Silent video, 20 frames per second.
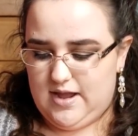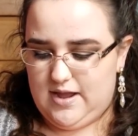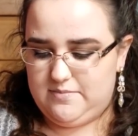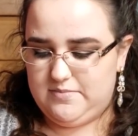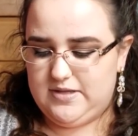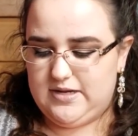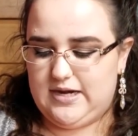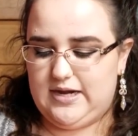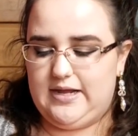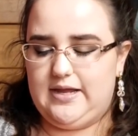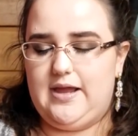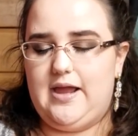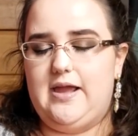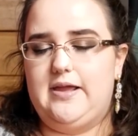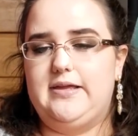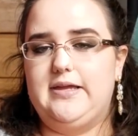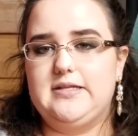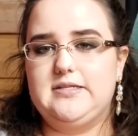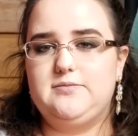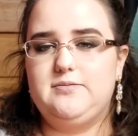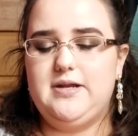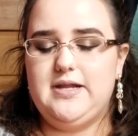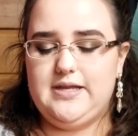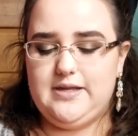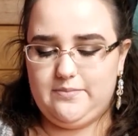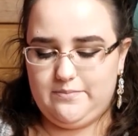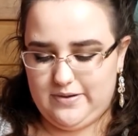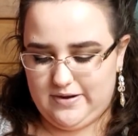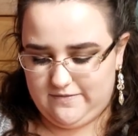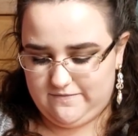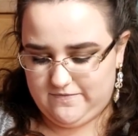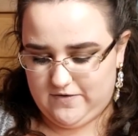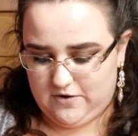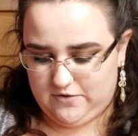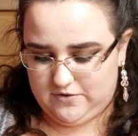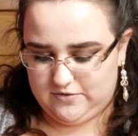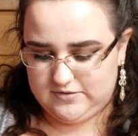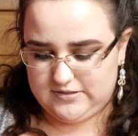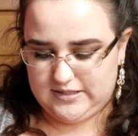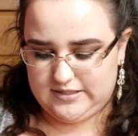I mean, I guess when I compare
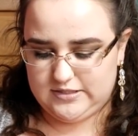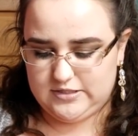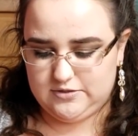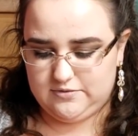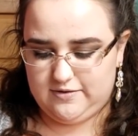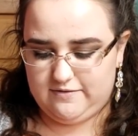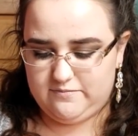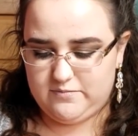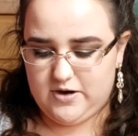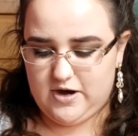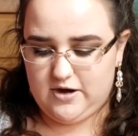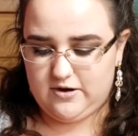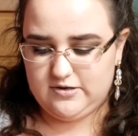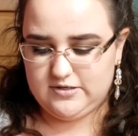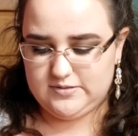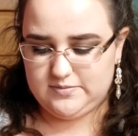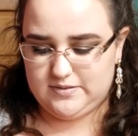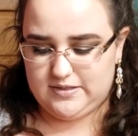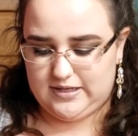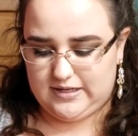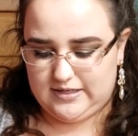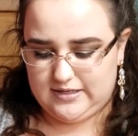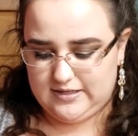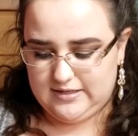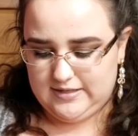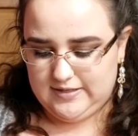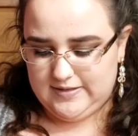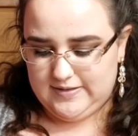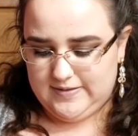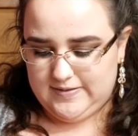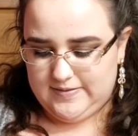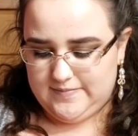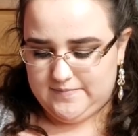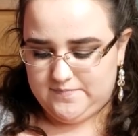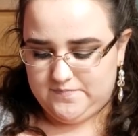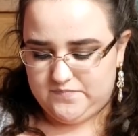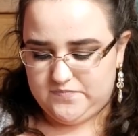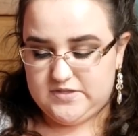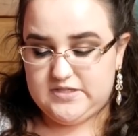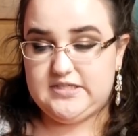photos I do have progress, but like
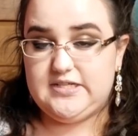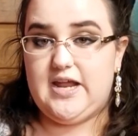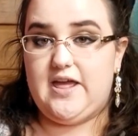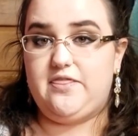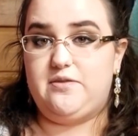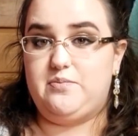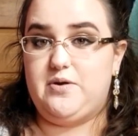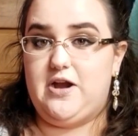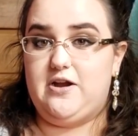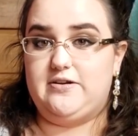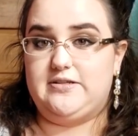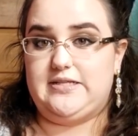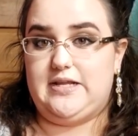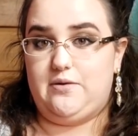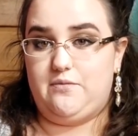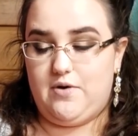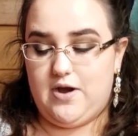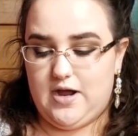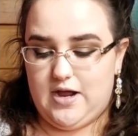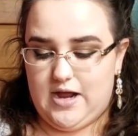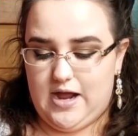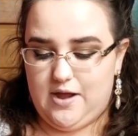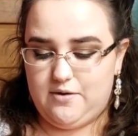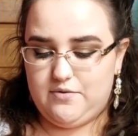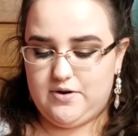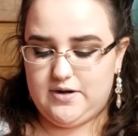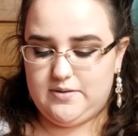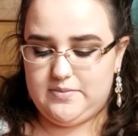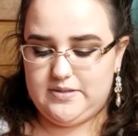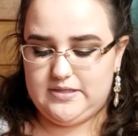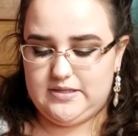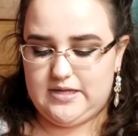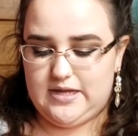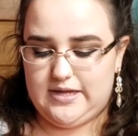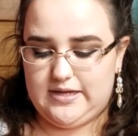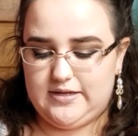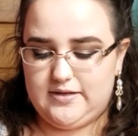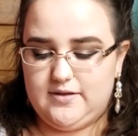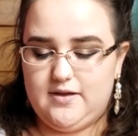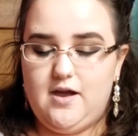it's not the progress I want. I want to be
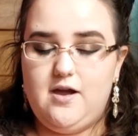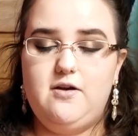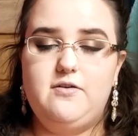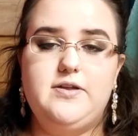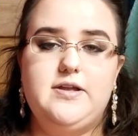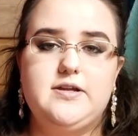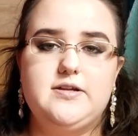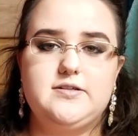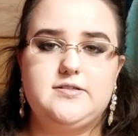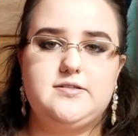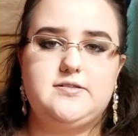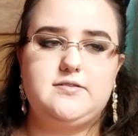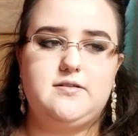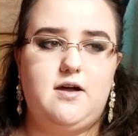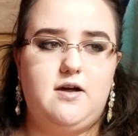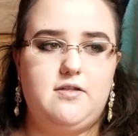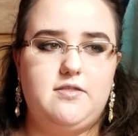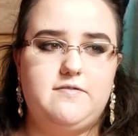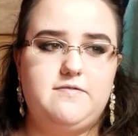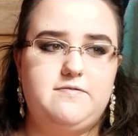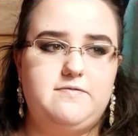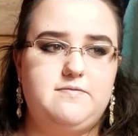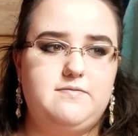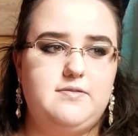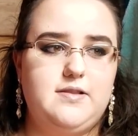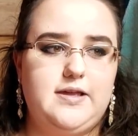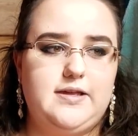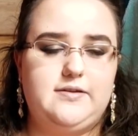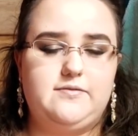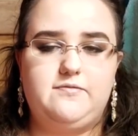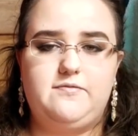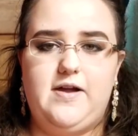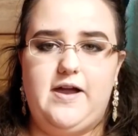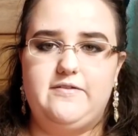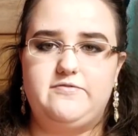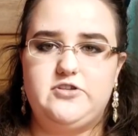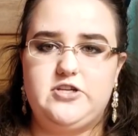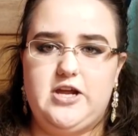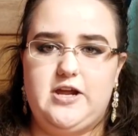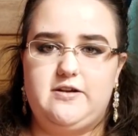like, oh, here's all the like
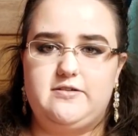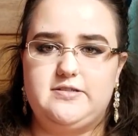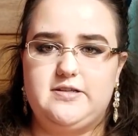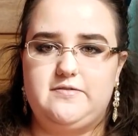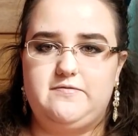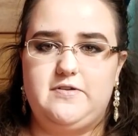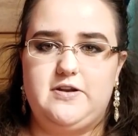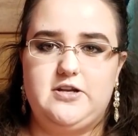5 shadows I